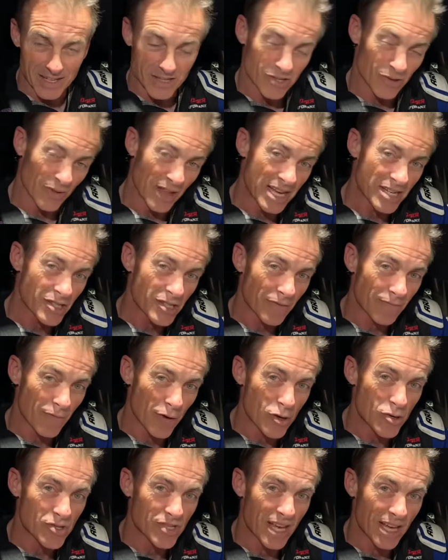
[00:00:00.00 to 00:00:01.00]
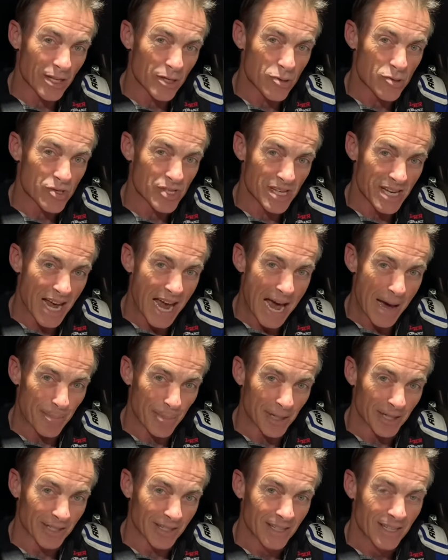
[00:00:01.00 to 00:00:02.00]
So that's the first thing you see
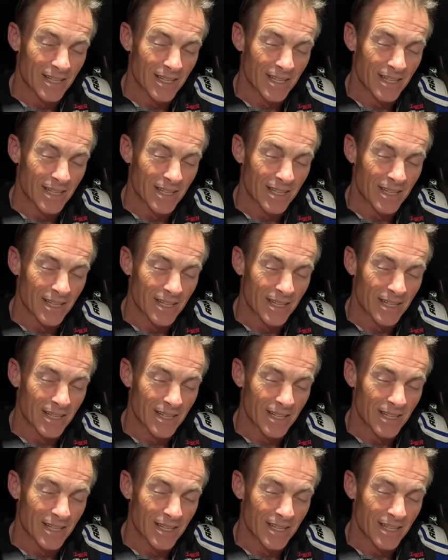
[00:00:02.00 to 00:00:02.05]
happen.